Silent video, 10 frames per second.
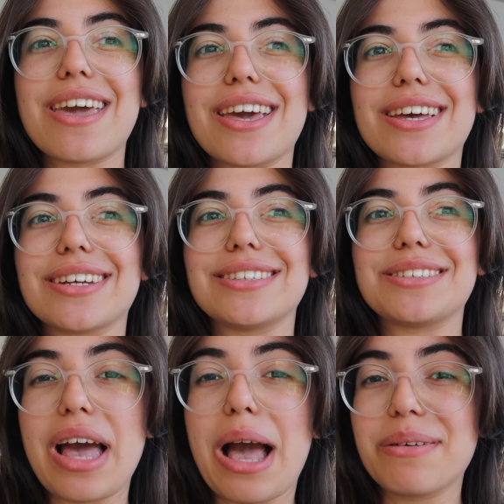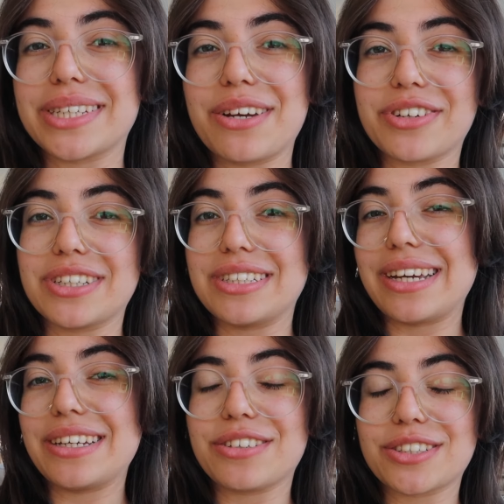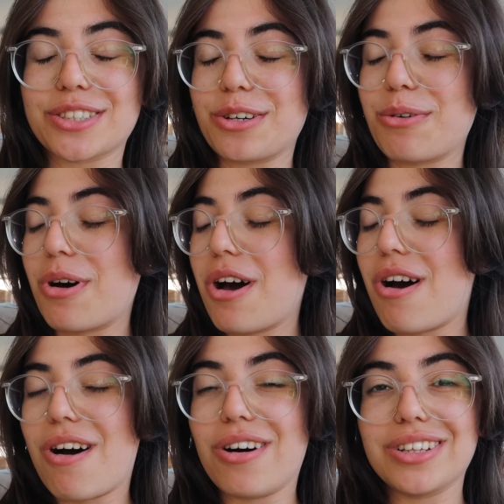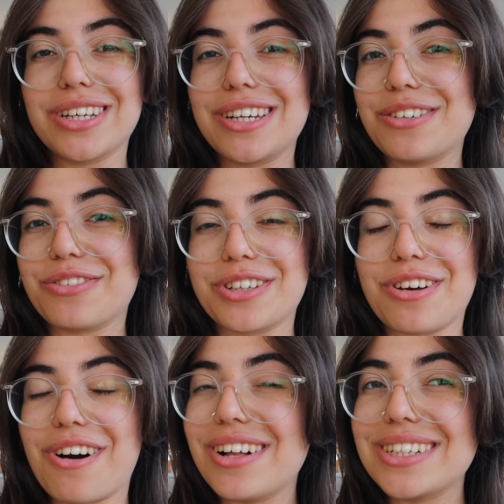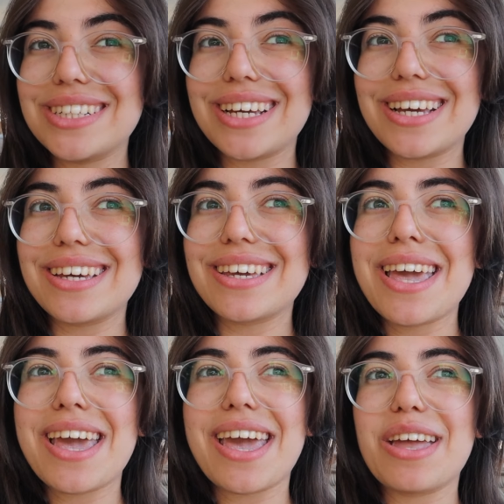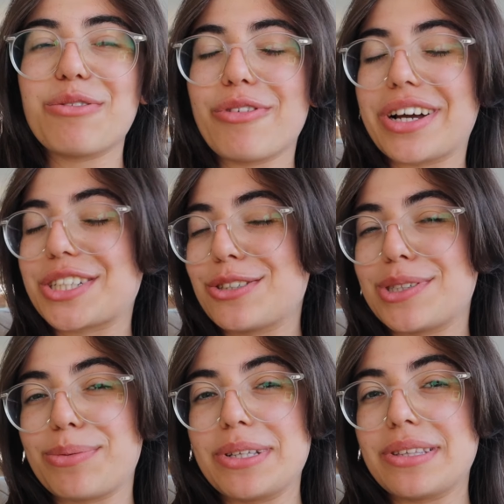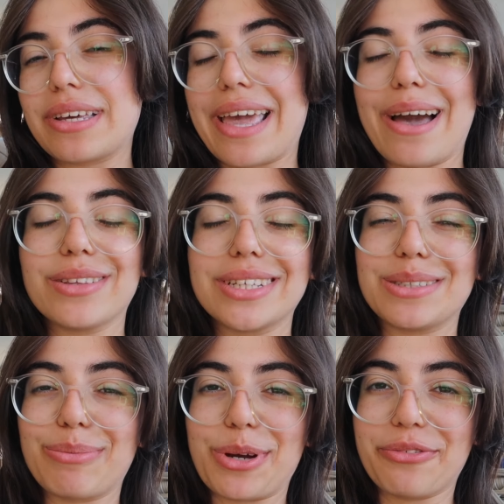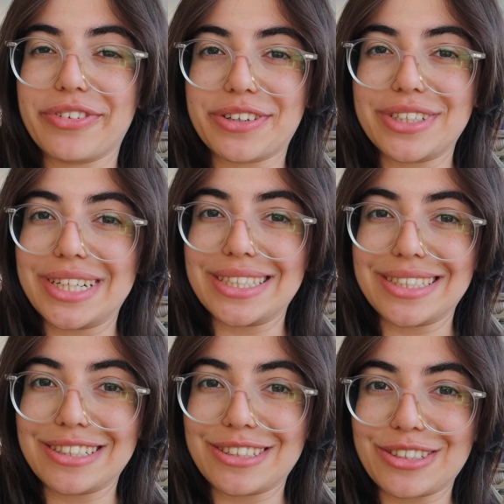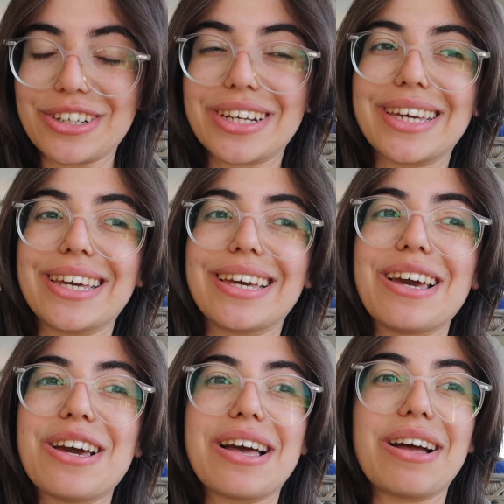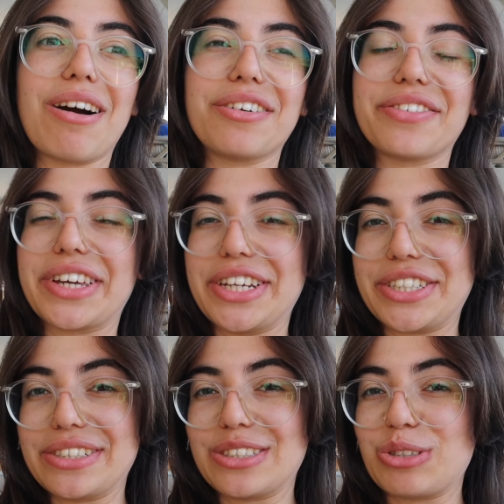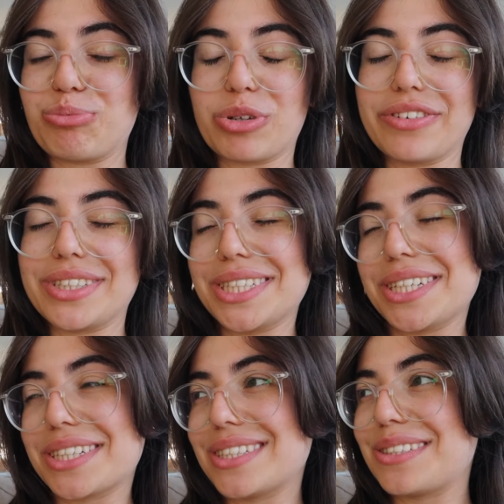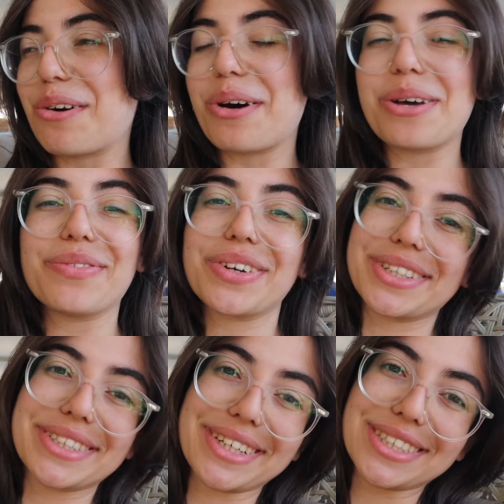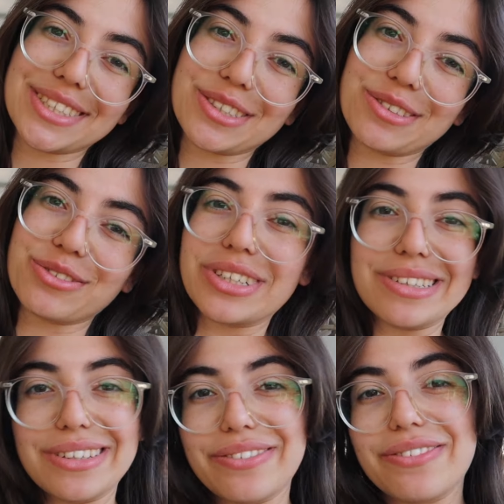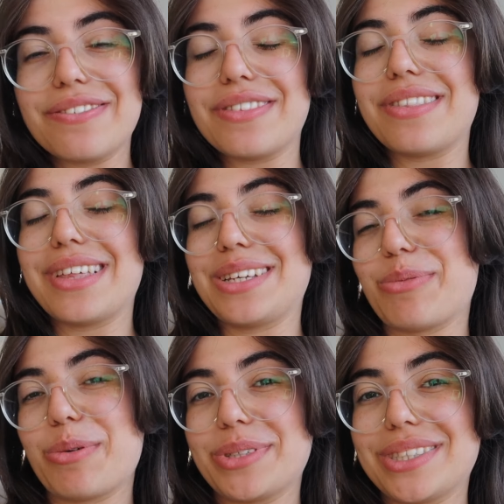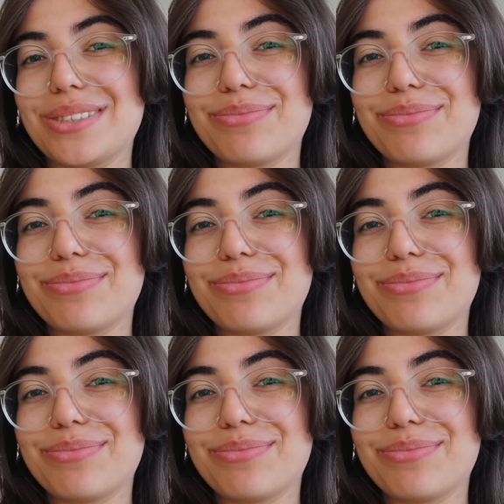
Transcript: And I'm excited for the day. Turks go all in for the holiday, and we've actually spent countless amount of Victory Days here in Turkey on vacations in previous years, so I'm very excited to relive these moments.